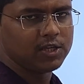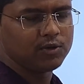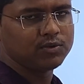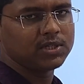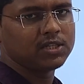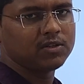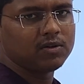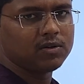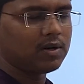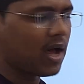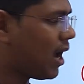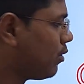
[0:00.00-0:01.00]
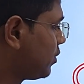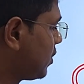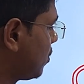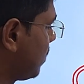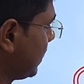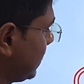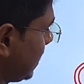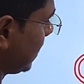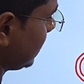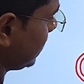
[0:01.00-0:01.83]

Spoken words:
Usually the outer one third,